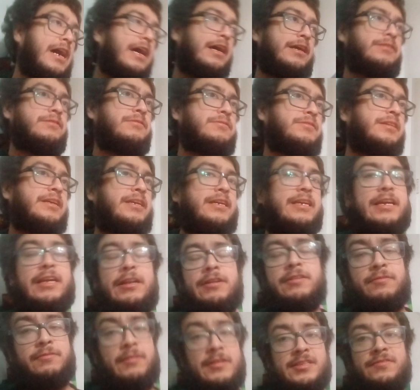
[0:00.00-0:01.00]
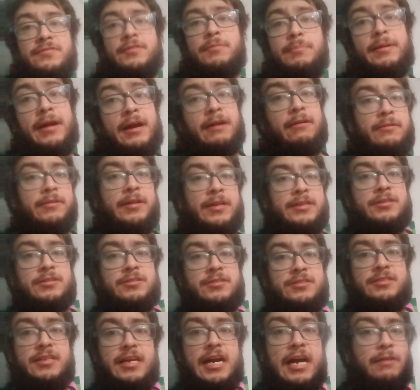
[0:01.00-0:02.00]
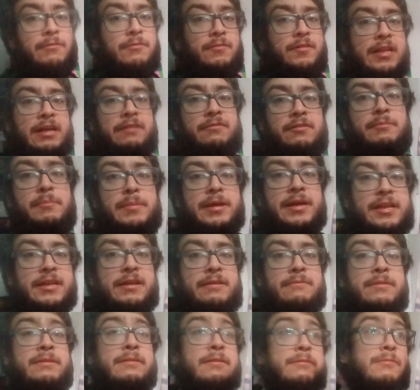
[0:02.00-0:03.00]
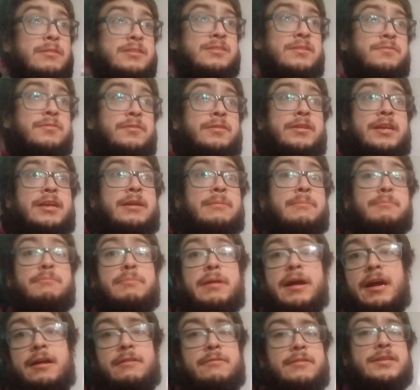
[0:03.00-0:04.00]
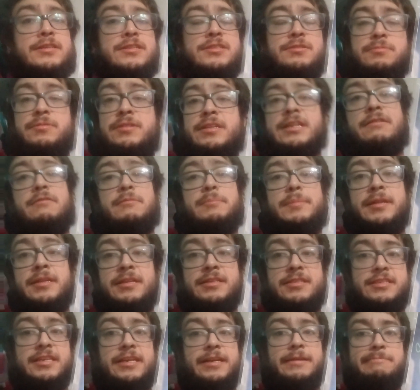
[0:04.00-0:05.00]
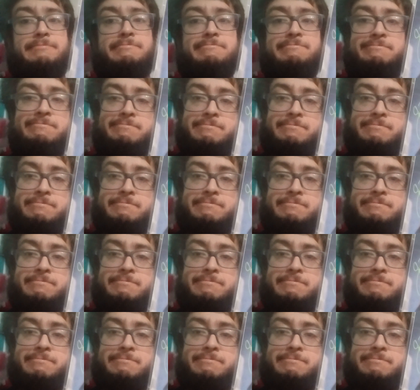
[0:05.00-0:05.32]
I don't think you know. If it wasn't for Power Rangers, I would never met him. If it wasn't for him, Power Rangers would never been the same.